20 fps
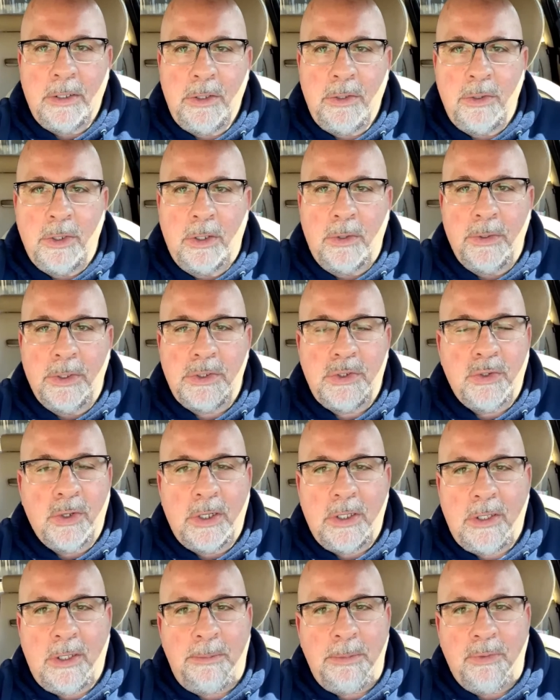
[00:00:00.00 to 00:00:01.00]
You know the
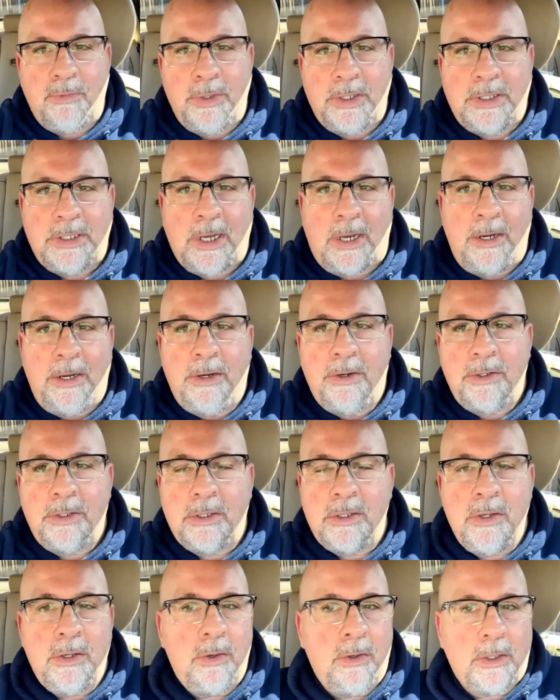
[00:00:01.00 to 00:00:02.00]
drill. I'm a retired
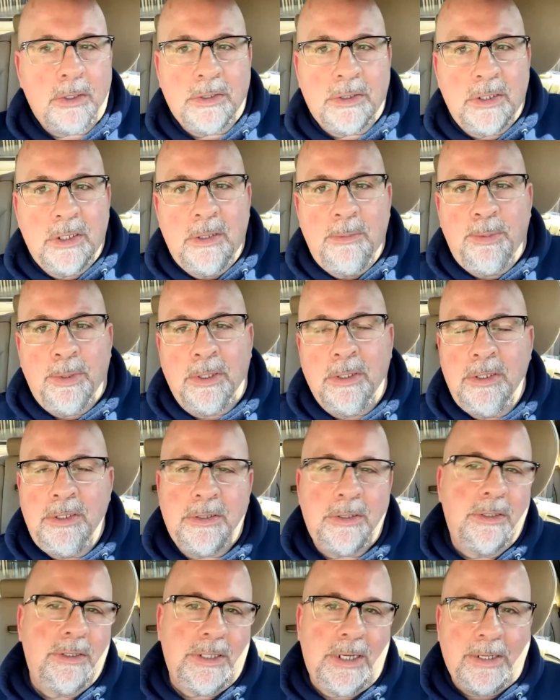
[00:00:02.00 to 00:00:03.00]
New York City
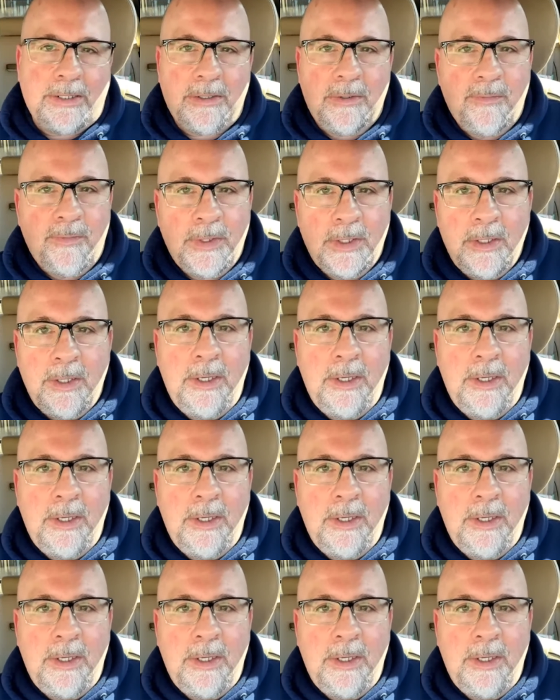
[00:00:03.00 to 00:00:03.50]
police detective.